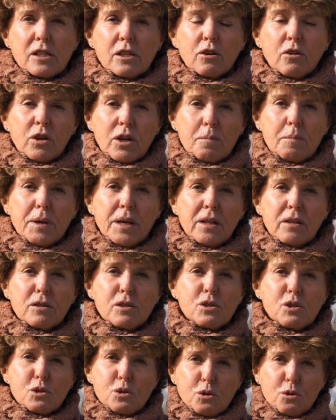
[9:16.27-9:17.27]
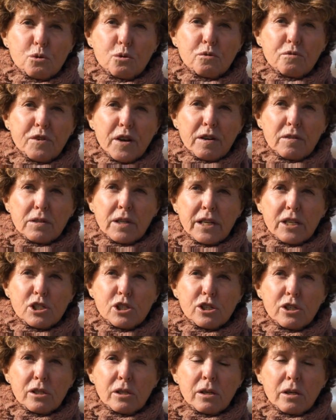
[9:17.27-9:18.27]
Is it going to be the Zoo
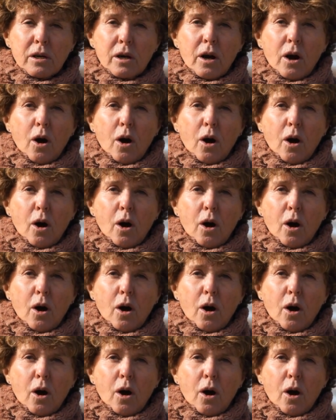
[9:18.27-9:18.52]
Foundation,